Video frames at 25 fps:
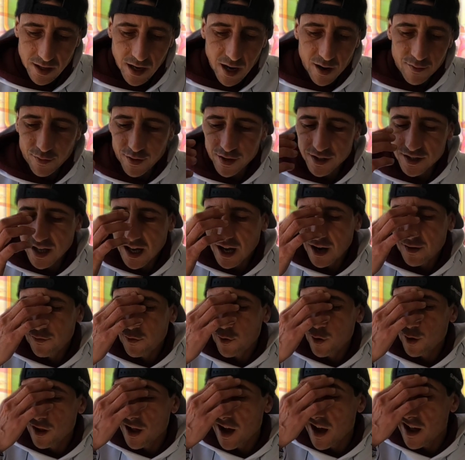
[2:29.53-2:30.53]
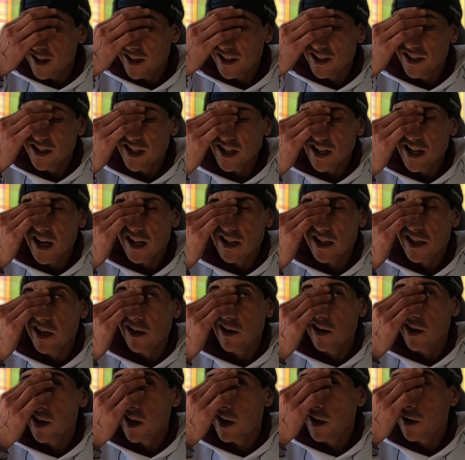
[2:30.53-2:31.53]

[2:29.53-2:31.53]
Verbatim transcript: definitely take four lollies to get there.